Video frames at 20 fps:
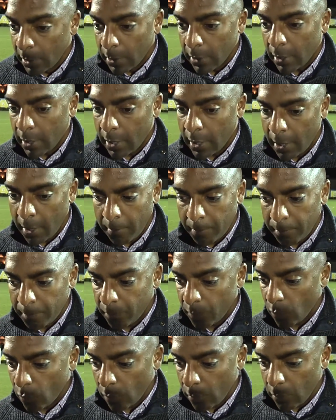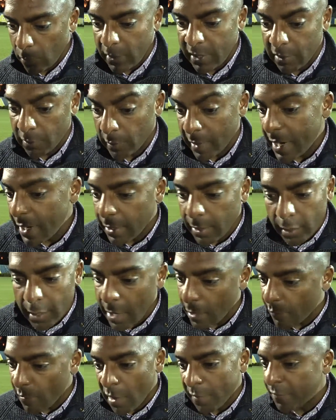Um, we created a
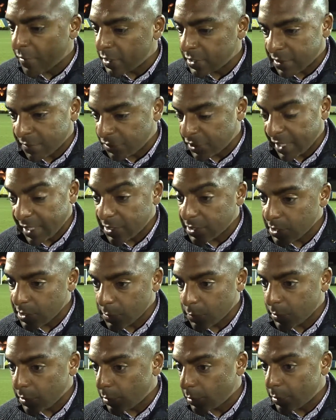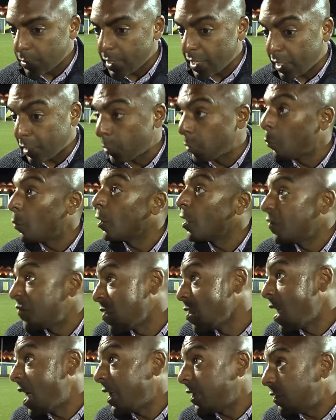lot of offensive chances. We, they clear one off the
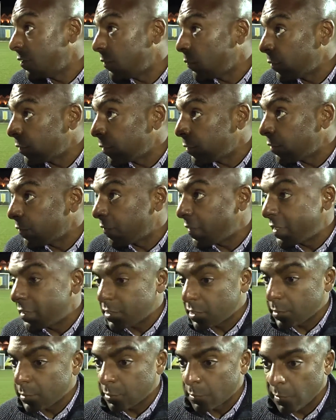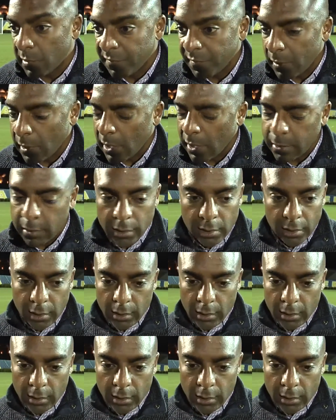line with their defense, clears one off the line.